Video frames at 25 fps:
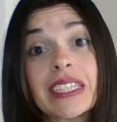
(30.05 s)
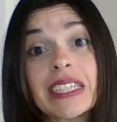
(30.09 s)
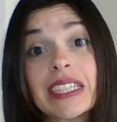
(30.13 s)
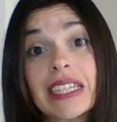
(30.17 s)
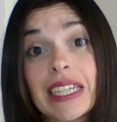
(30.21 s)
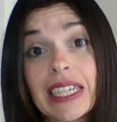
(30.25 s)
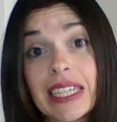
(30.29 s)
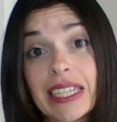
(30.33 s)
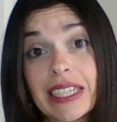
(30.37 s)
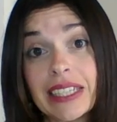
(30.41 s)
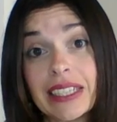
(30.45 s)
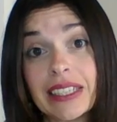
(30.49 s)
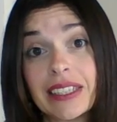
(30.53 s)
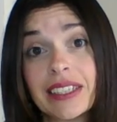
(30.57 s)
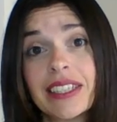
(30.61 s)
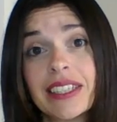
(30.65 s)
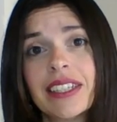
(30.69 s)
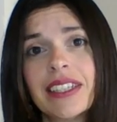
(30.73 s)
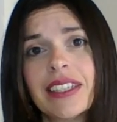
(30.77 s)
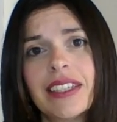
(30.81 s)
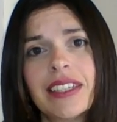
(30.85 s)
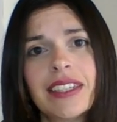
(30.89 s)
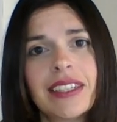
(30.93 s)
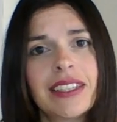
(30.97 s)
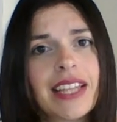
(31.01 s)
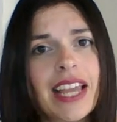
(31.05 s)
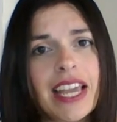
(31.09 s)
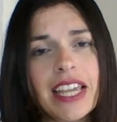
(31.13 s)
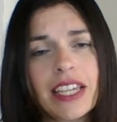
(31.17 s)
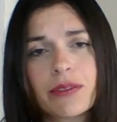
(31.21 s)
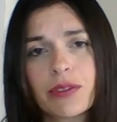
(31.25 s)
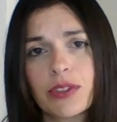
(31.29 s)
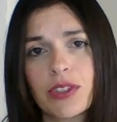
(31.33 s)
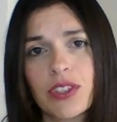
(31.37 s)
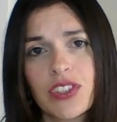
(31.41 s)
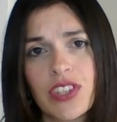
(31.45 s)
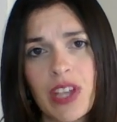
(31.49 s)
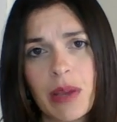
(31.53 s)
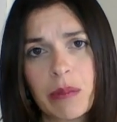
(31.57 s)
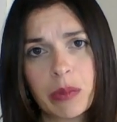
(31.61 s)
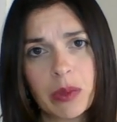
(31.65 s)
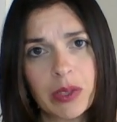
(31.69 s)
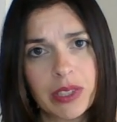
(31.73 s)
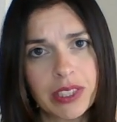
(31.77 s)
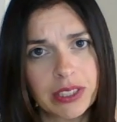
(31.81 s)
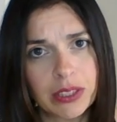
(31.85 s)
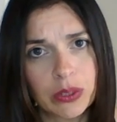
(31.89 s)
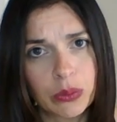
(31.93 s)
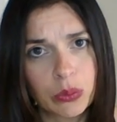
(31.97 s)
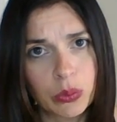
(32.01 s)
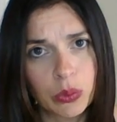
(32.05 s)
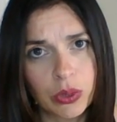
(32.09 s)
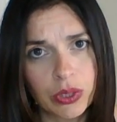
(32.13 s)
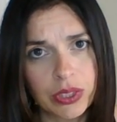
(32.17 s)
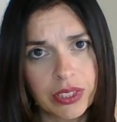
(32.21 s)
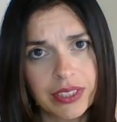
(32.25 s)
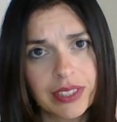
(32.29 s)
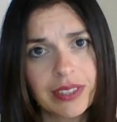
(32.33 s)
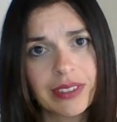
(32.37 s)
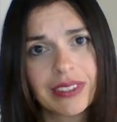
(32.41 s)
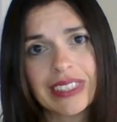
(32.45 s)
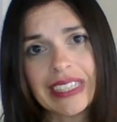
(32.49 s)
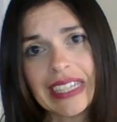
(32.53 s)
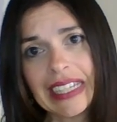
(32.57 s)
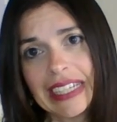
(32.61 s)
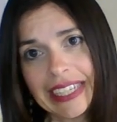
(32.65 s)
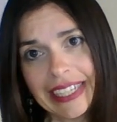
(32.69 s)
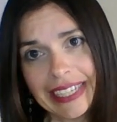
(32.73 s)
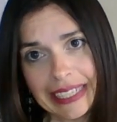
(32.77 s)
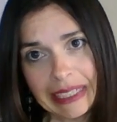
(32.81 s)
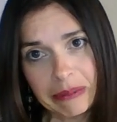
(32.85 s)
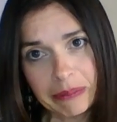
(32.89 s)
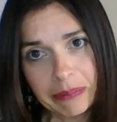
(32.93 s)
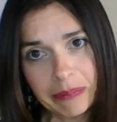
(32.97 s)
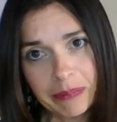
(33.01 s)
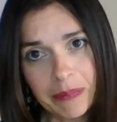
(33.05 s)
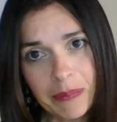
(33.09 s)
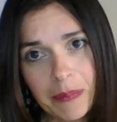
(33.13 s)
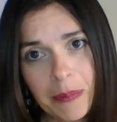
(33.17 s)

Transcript: GL, like for example in the word glee.